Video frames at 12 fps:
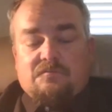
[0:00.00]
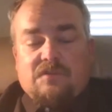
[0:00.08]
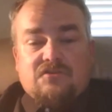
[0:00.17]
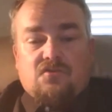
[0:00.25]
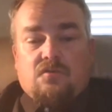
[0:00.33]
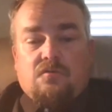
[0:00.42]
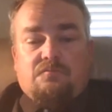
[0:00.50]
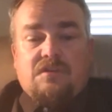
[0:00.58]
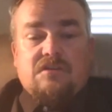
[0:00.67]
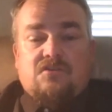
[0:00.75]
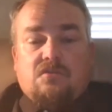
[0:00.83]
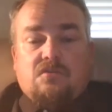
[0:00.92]
These are
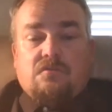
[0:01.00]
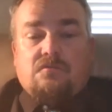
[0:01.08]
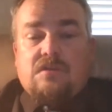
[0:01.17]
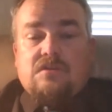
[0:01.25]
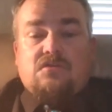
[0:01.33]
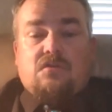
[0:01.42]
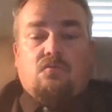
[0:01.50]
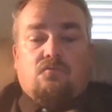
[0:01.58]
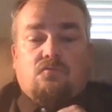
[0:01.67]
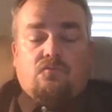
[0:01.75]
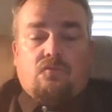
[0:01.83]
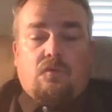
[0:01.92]
to
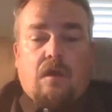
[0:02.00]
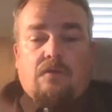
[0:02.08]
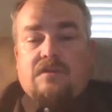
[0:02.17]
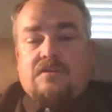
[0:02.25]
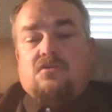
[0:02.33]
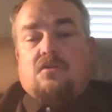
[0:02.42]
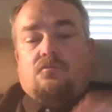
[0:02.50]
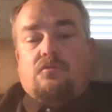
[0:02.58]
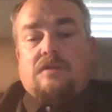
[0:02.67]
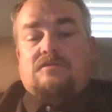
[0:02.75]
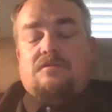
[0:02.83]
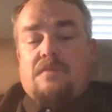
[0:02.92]

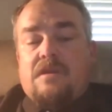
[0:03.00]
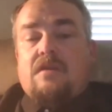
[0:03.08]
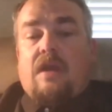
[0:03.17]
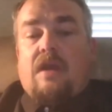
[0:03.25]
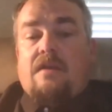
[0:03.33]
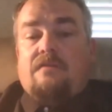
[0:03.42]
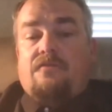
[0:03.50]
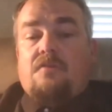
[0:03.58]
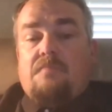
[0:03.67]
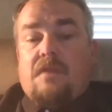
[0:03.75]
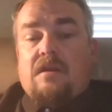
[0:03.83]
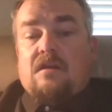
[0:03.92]
me are kind of very
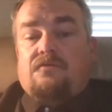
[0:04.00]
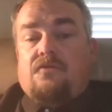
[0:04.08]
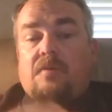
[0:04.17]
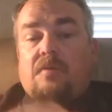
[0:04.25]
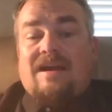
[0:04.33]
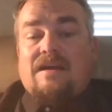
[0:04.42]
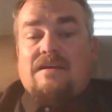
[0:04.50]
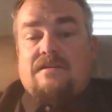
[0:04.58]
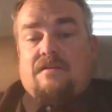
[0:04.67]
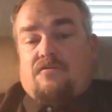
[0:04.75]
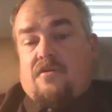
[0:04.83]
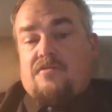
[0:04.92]
meaningful because
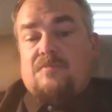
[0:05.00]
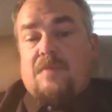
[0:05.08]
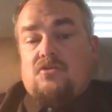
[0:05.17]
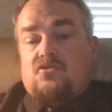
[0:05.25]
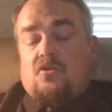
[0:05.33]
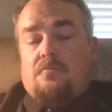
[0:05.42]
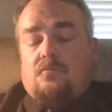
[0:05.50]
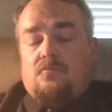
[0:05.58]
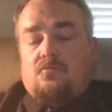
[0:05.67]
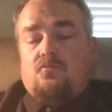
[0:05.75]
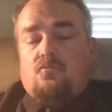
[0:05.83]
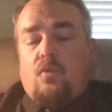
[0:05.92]
of their special
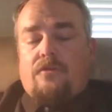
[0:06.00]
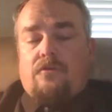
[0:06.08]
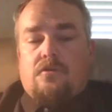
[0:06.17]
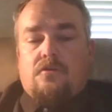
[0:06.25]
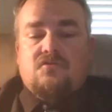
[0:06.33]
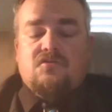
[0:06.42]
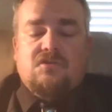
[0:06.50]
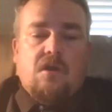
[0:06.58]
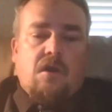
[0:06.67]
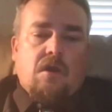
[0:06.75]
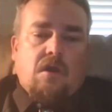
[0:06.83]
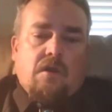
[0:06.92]
way they're used.
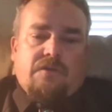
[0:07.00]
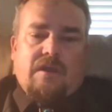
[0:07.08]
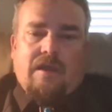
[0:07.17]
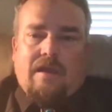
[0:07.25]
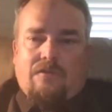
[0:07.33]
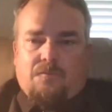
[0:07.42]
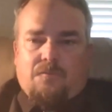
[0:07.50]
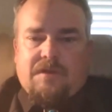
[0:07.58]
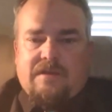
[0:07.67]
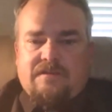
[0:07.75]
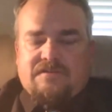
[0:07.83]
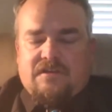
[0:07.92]
The other
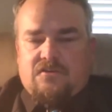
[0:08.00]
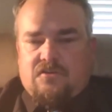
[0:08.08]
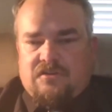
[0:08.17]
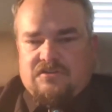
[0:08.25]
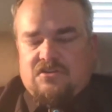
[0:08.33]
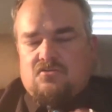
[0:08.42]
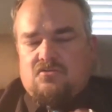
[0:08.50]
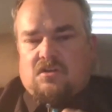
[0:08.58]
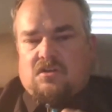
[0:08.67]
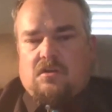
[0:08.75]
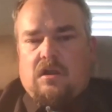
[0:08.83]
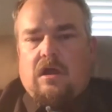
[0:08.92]
piece that is used a
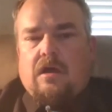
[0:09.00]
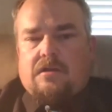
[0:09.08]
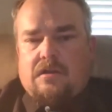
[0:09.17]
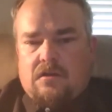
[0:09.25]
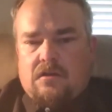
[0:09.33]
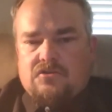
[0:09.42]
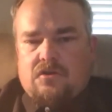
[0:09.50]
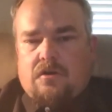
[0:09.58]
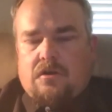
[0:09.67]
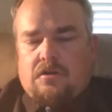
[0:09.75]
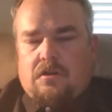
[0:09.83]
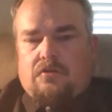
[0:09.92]
lot in
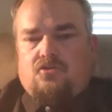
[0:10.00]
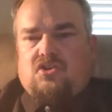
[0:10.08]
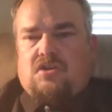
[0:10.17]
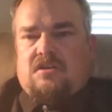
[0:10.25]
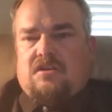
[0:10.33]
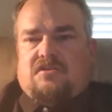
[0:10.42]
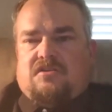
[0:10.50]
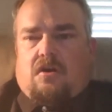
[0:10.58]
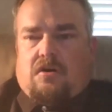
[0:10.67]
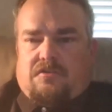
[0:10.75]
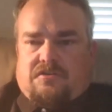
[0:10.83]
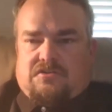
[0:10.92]
liturgy
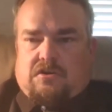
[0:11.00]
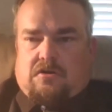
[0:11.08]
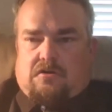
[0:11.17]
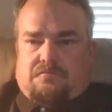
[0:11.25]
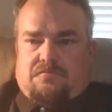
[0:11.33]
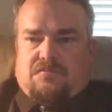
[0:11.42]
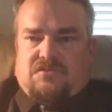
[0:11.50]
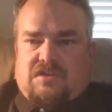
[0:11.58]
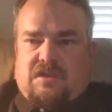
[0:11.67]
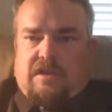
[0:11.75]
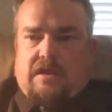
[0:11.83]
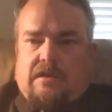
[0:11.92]
are the Psalms.
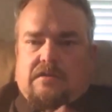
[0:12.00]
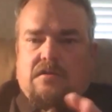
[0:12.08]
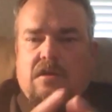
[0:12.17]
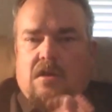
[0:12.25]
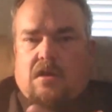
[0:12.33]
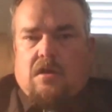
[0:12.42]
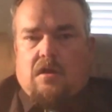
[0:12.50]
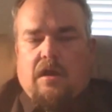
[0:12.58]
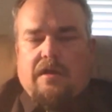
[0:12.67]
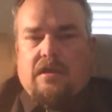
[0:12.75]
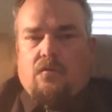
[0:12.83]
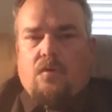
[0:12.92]
And
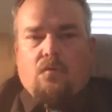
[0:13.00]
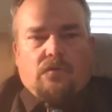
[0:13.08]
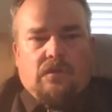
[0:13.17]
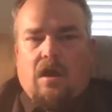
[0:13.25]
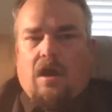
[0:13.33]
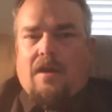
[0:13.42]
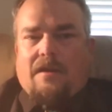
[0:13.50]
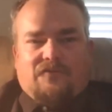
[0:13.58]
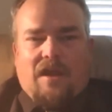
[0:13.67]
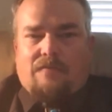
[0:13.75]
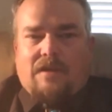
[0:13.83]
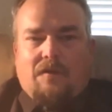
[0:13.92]
again, we will not have
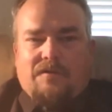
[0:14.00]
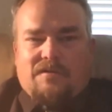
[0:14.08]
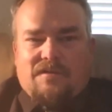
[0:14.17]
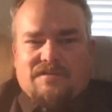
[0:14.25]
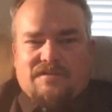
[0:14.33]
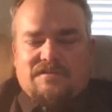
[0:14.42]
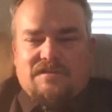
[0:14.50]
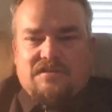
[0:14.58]
time to go into this in